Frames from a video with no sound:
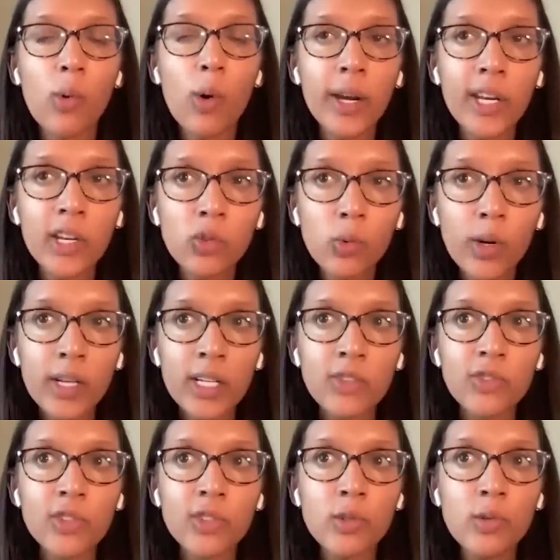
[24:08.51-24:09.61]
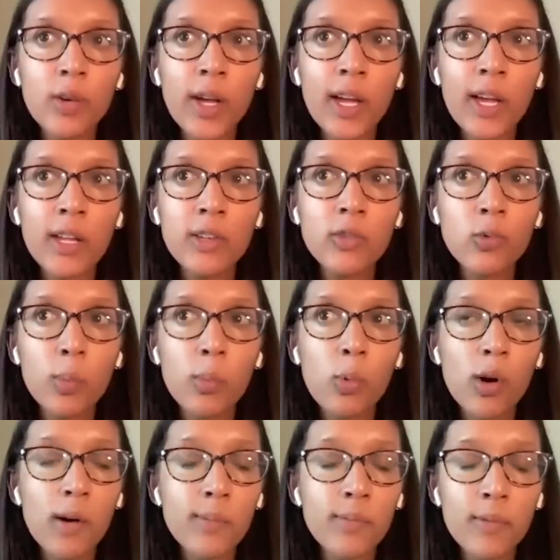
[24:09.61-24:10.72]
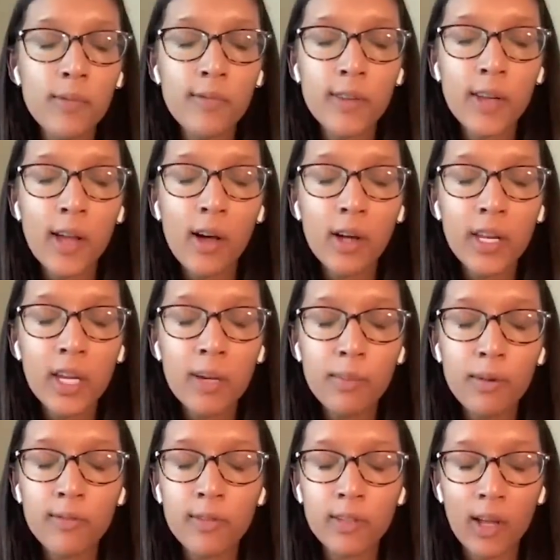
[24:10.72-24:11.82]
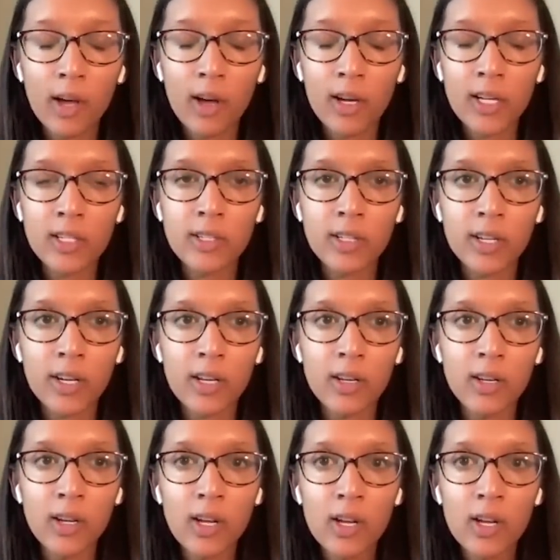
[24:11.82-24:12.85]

2022 end report from Fidelity, but Fidelity did